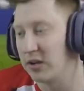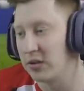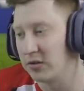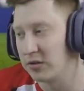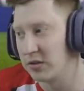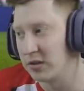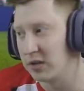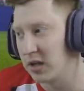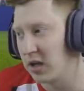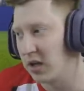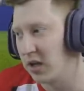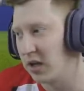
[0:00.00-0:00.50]

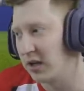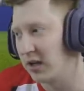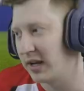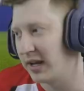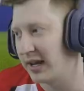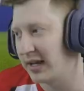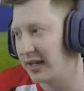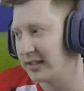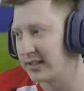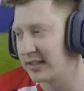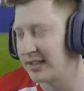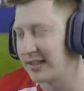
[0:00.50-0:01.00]
Leon, uh,
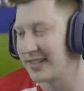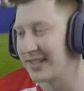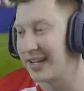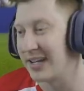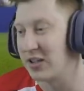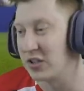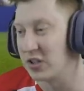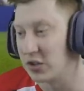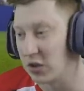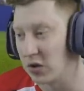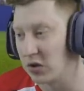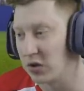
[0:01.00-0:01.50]
Leander
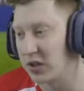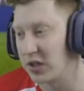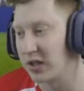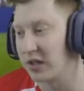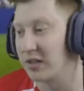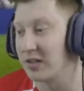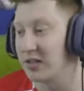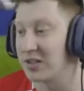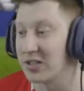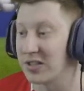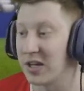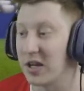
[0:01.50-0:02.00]

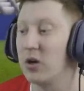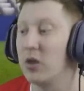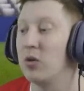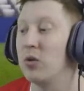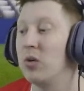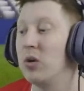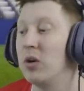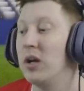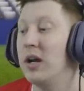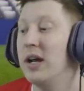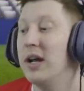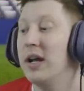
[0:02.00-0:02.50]
Dendoncker,
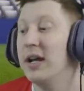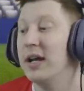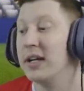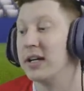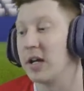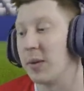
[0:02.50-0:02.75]
Saul,